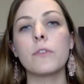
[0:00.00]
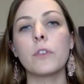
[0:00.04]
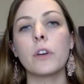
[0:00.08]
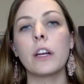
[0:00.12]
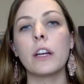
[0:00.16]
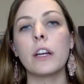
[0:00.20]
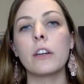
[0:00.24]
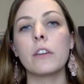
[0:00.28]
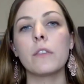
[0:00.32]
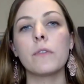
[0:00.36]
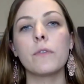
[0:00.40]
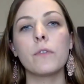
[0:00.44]

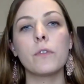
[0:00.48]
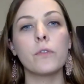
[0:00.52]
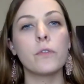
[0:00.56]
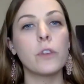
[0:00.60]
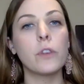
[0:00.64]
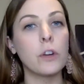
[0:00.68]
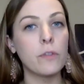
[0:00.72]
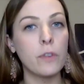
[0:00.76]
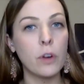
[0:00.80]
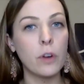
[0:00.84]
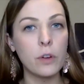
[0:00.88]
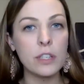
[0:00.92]

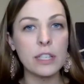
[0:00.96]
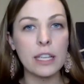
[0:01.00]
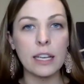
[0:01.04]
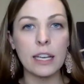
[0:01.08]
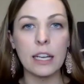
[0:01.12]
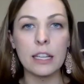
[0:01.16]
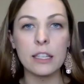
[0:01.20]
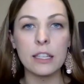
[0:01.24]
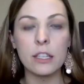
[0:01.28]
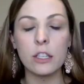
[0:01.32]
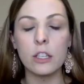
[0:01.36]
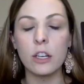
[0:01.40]
for folks that
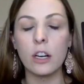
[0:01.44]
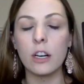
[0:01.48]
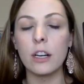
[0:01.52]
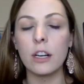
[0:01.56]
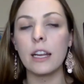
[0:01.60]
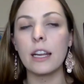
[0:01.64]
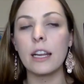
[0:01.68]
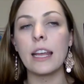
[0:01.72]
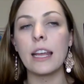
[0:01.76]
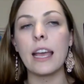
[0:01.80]
get started.